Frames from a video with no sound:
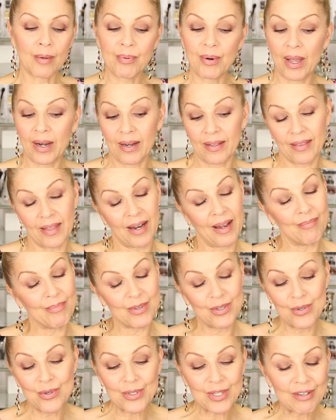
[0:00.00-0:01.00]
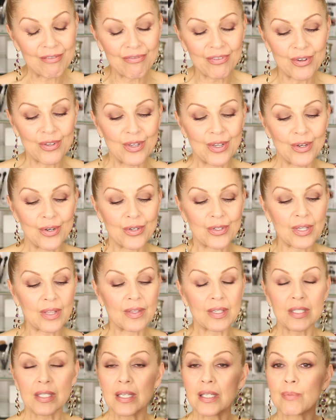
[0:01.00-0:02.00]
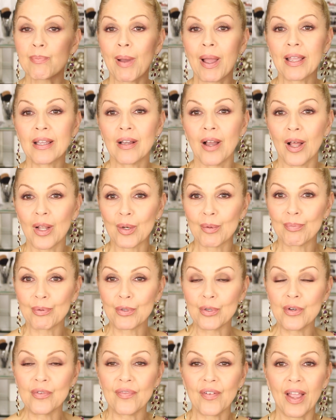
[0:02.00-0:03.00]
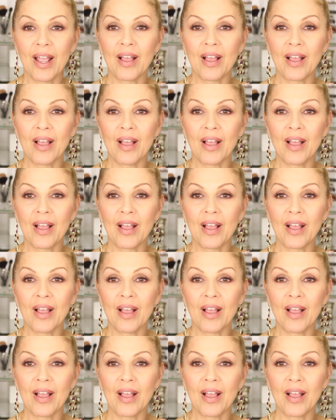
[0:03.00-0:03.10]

a product that I've been using for years. And this is by Colorproof.